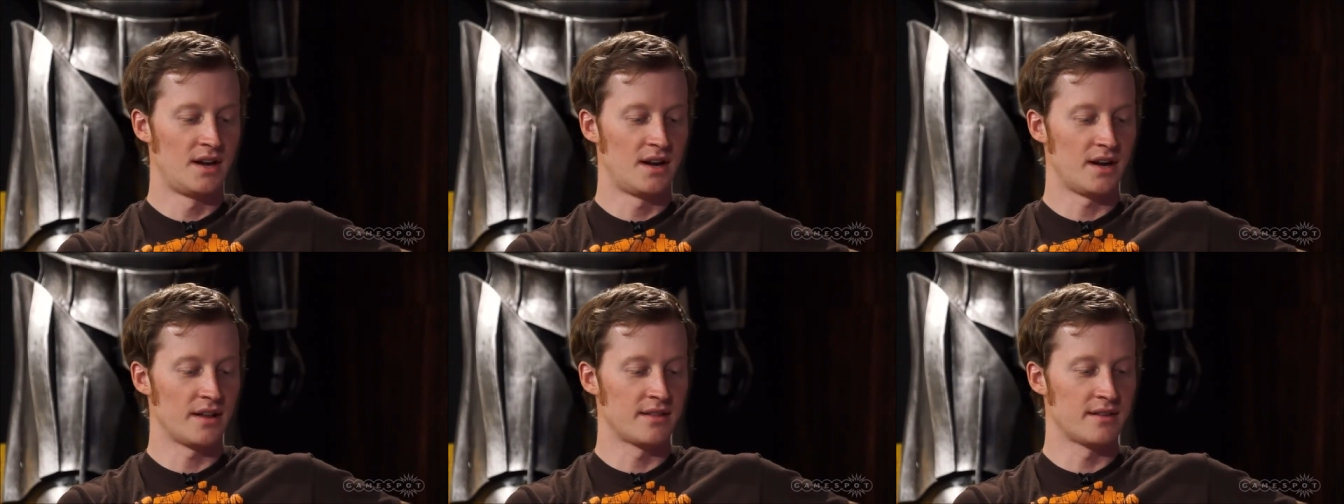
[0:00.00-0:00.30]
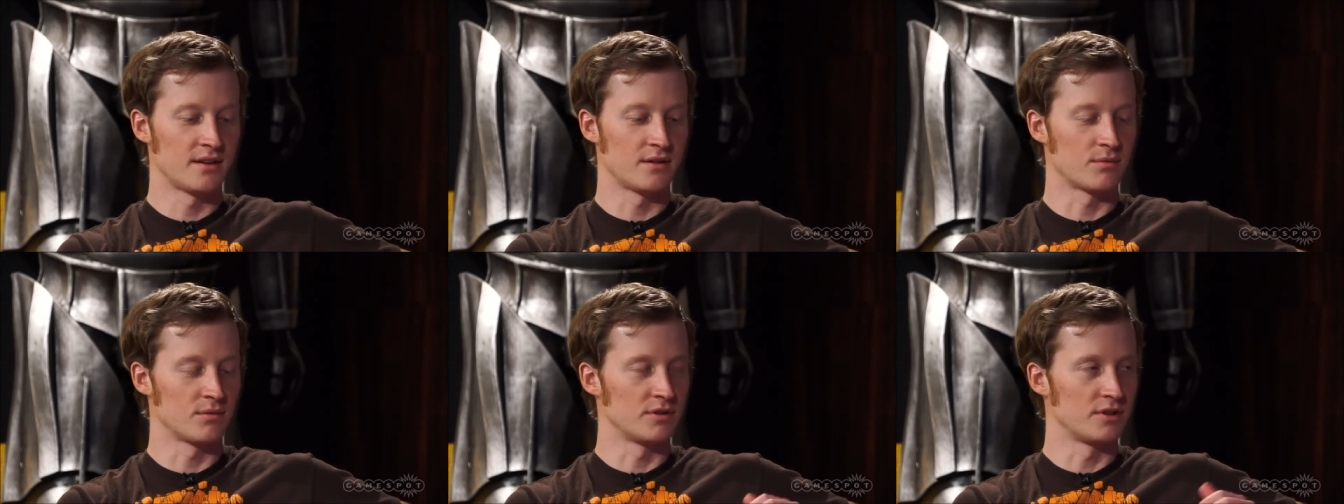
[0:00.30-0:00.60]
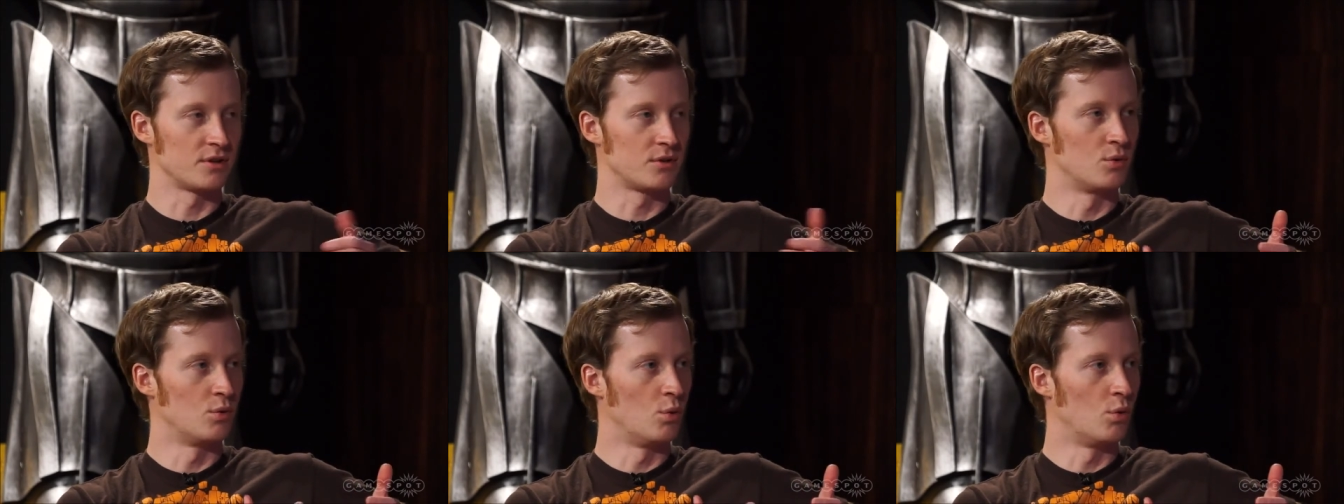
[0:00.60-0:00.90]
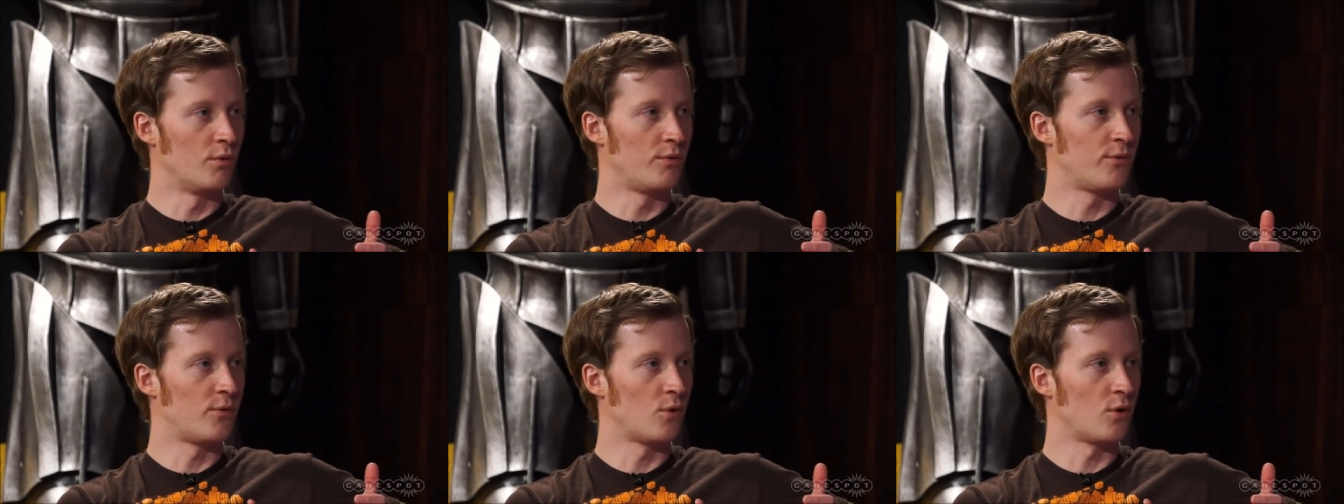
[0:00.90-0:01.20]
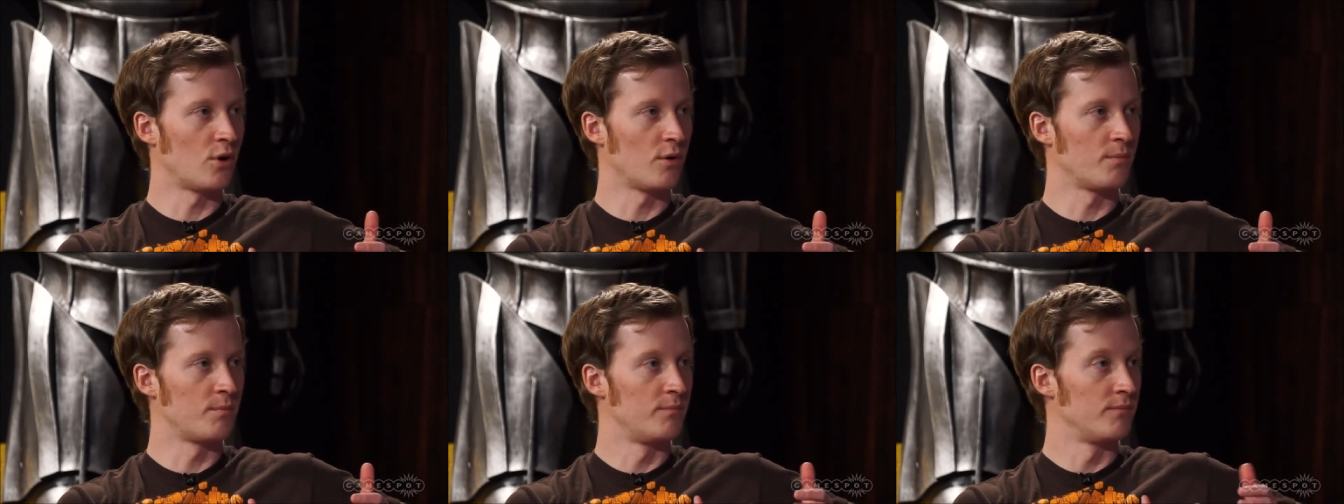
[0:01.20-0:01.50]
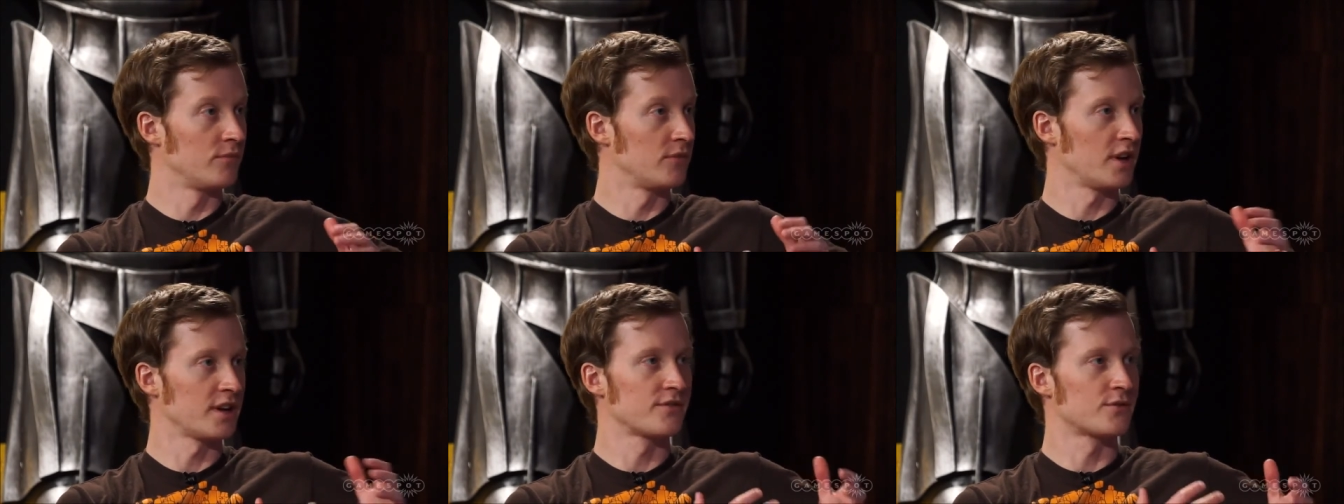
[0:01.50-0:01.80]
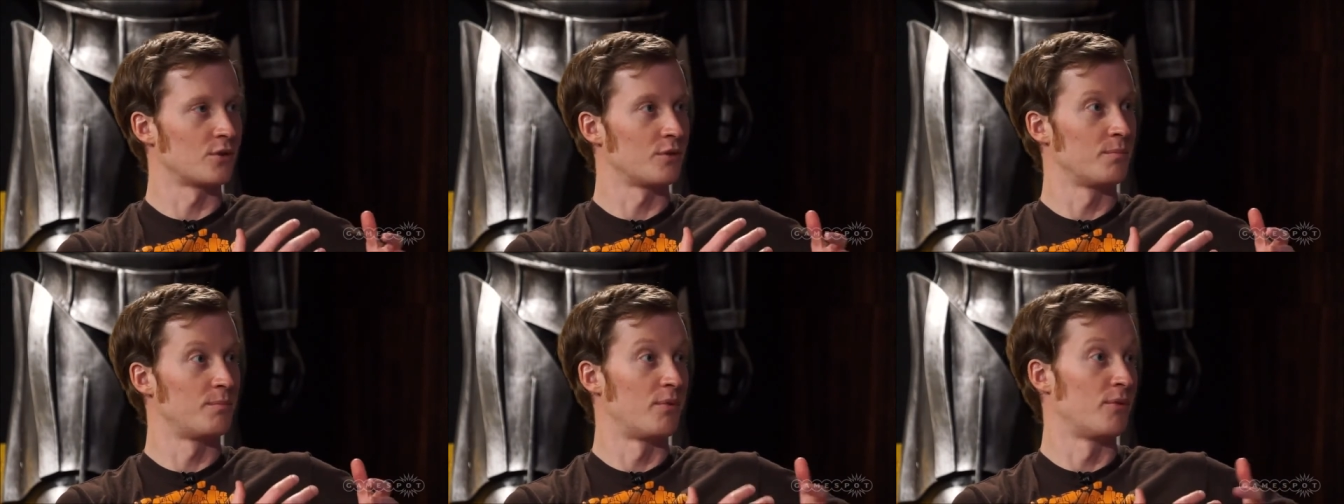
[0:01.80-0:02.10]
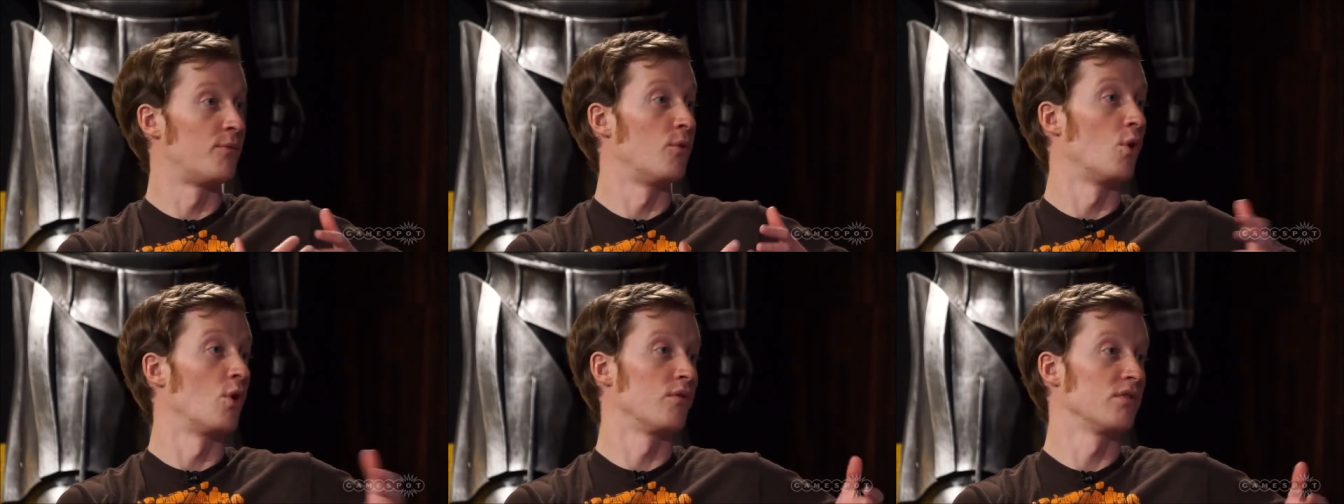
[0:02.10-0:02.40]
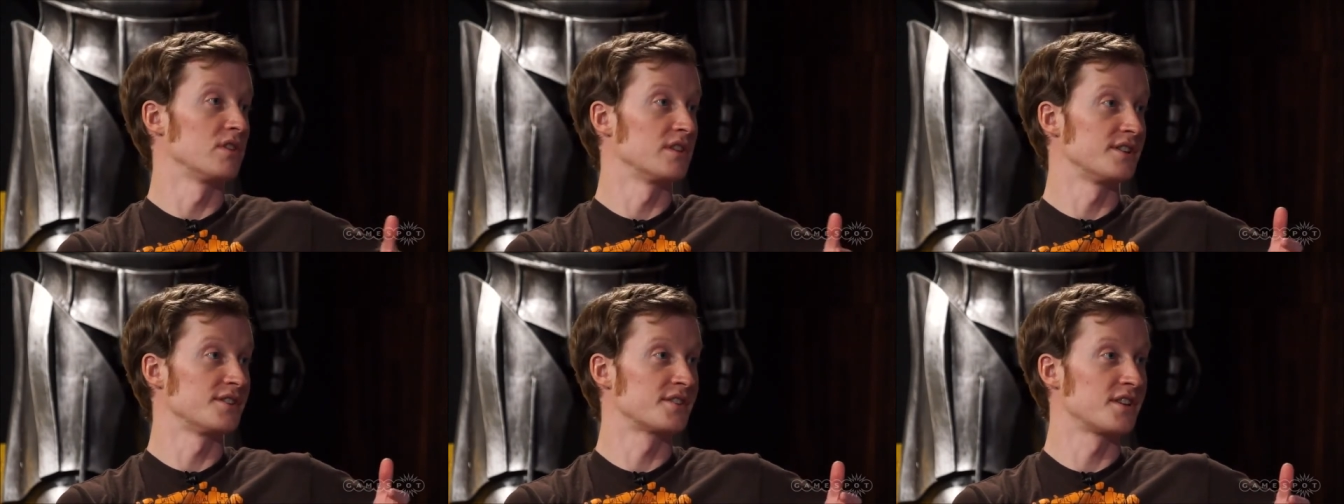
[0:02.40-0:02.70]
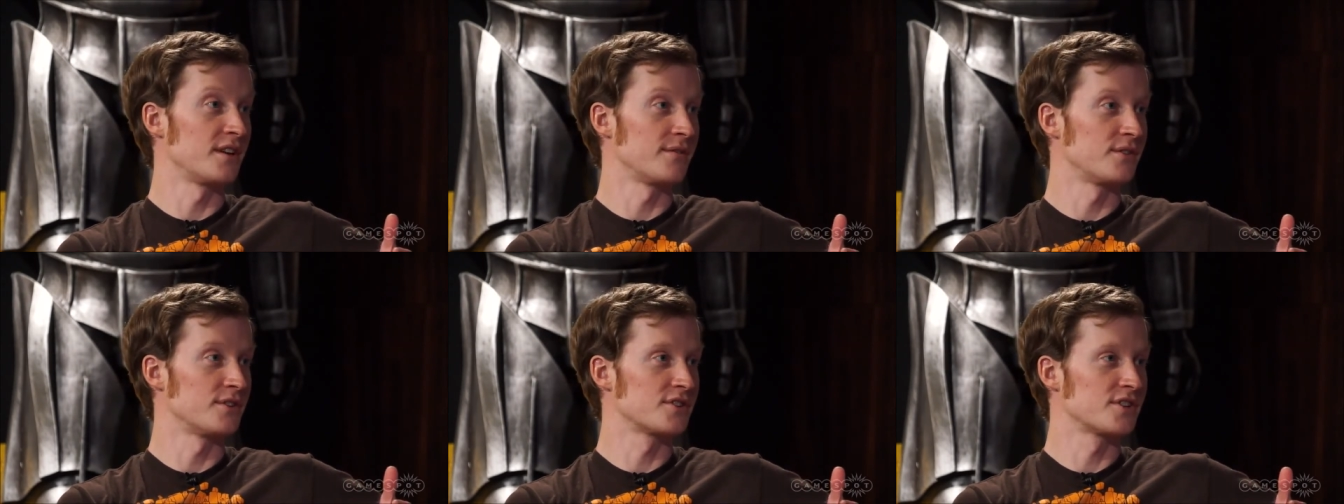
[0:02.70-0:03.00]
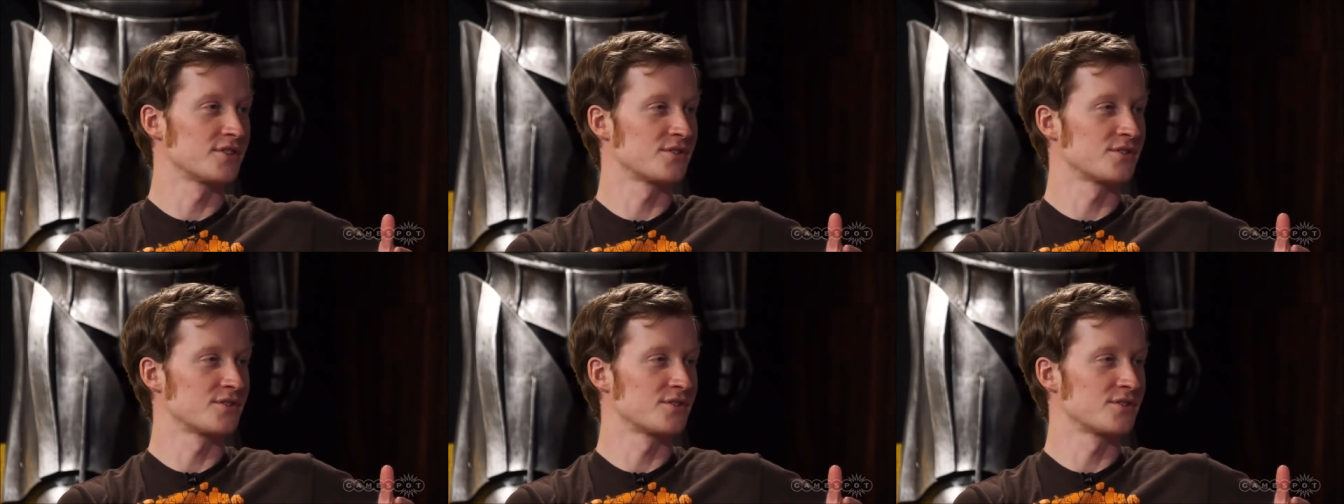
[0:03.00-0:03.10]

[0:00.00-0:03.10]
I think, really cool for like sort of before release coverage,